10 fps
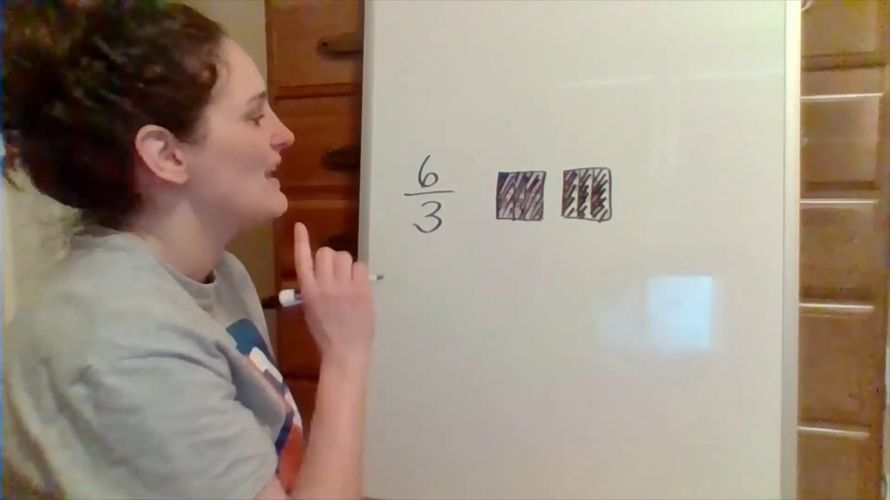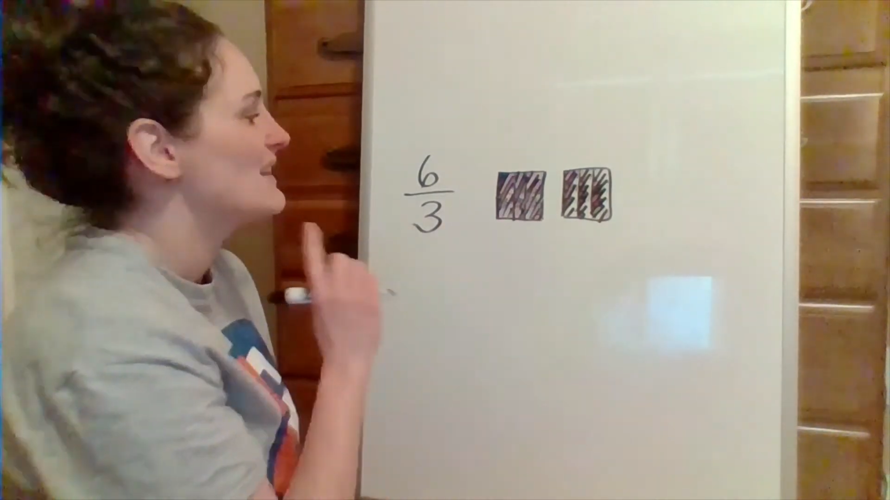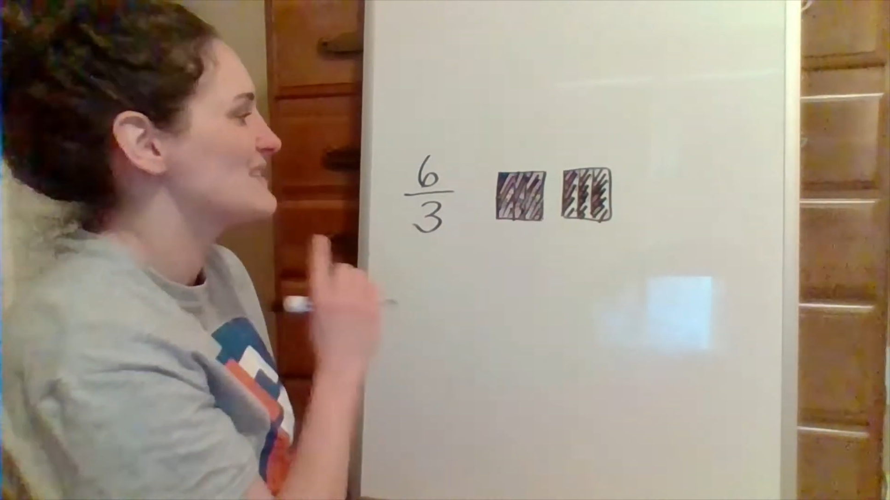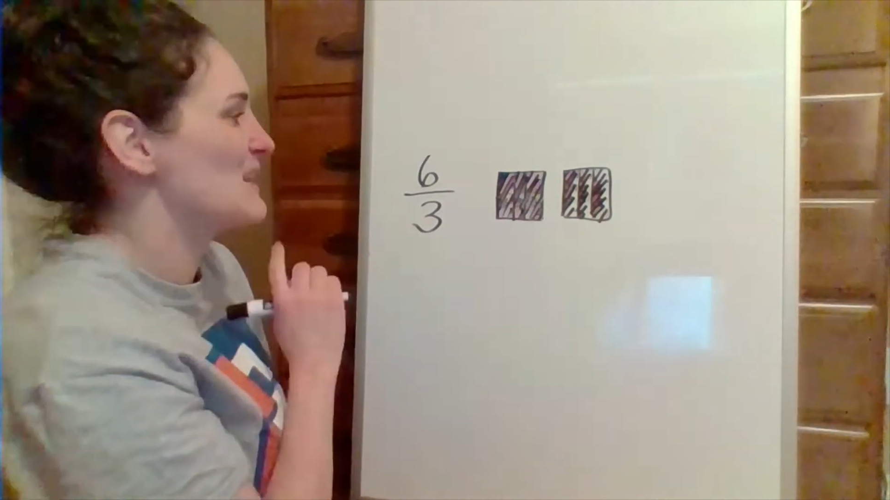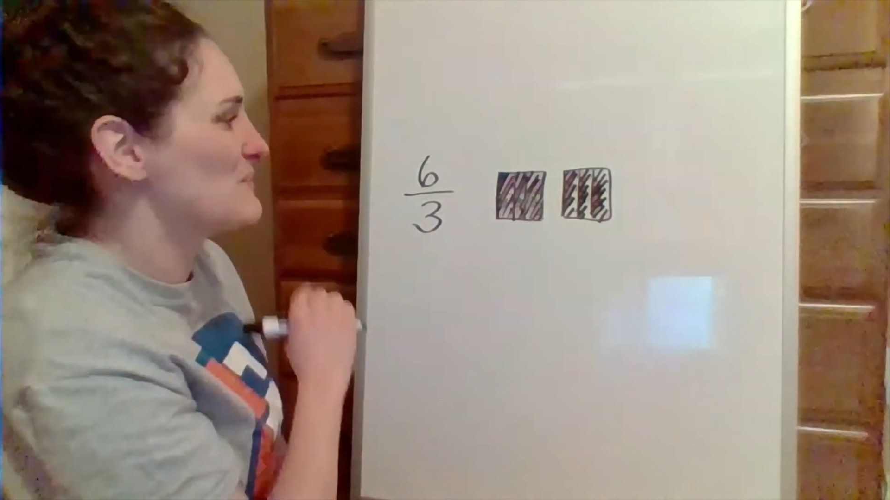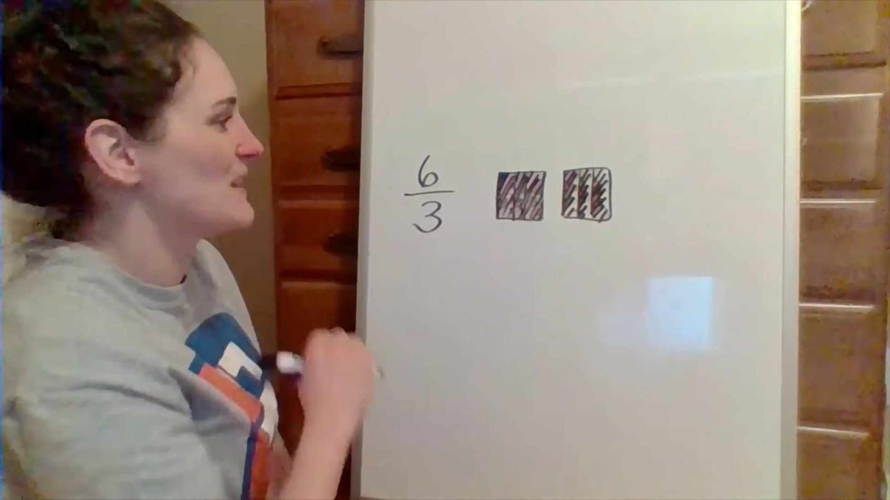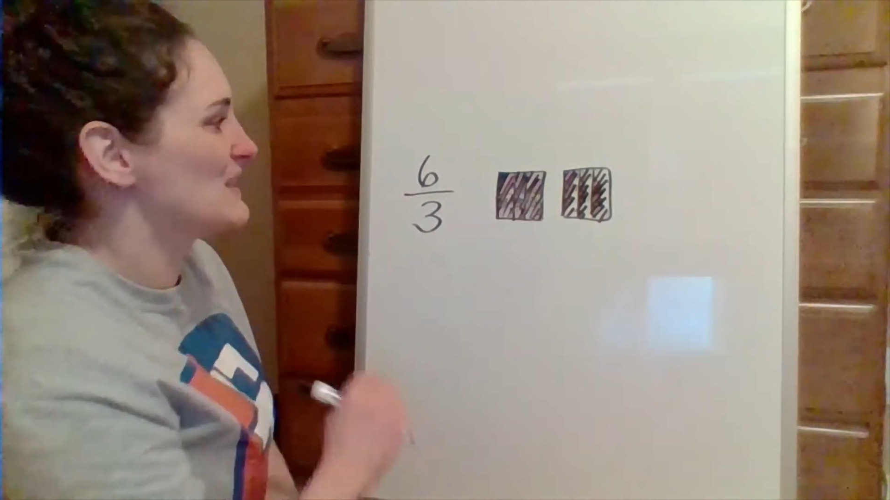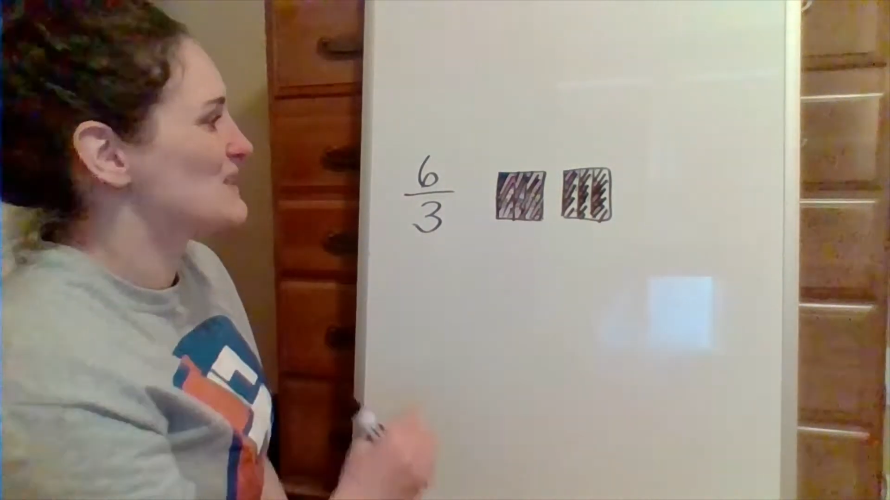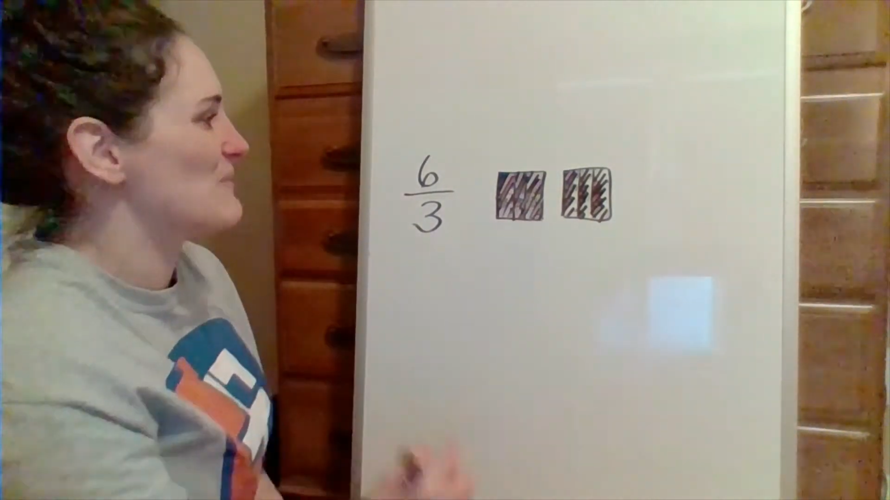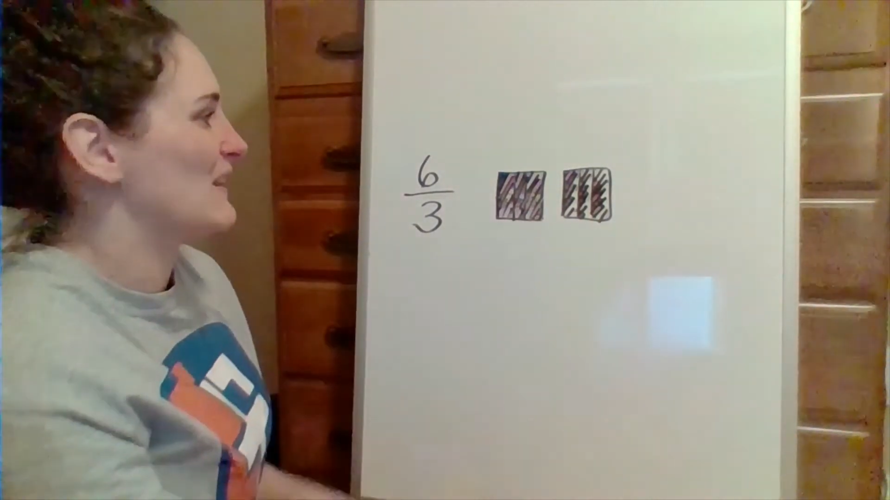Some
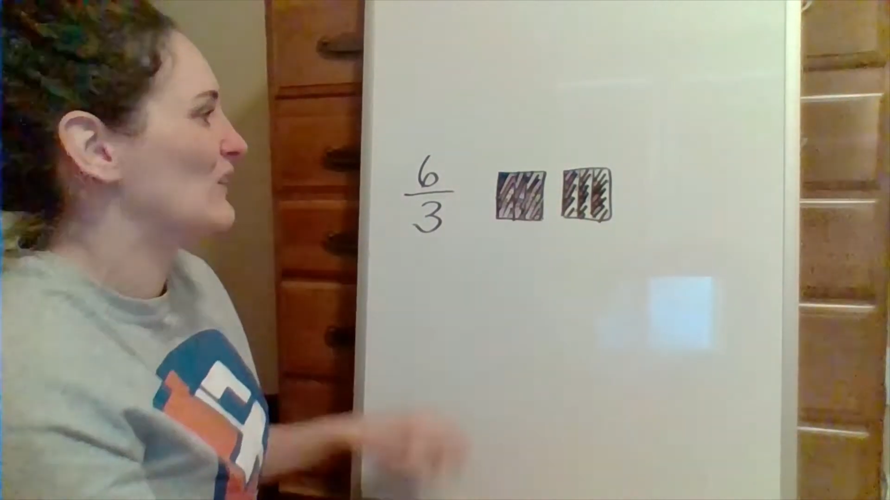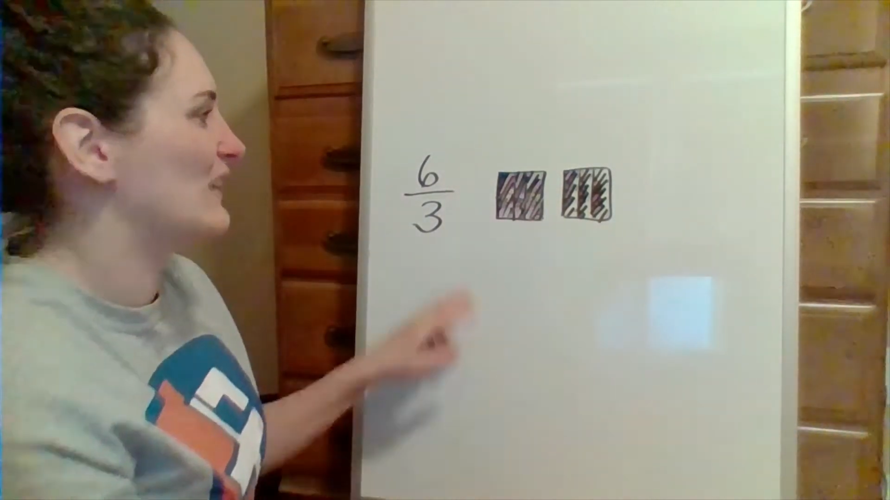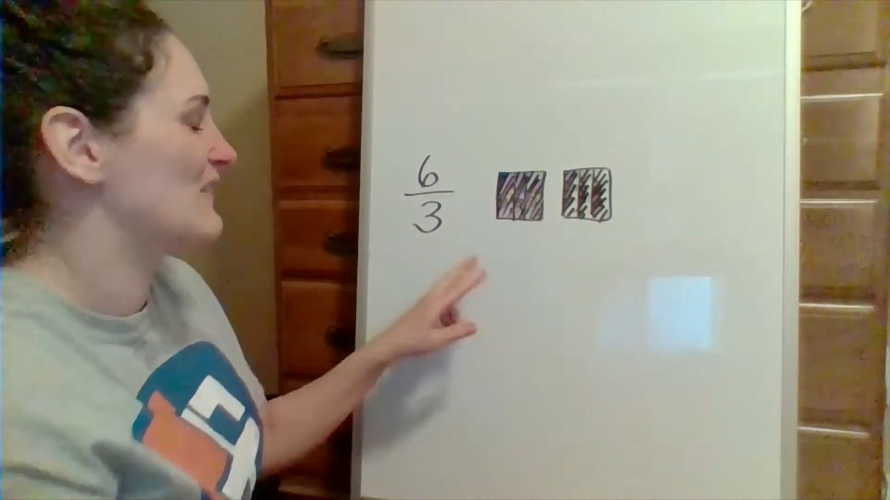kids may look at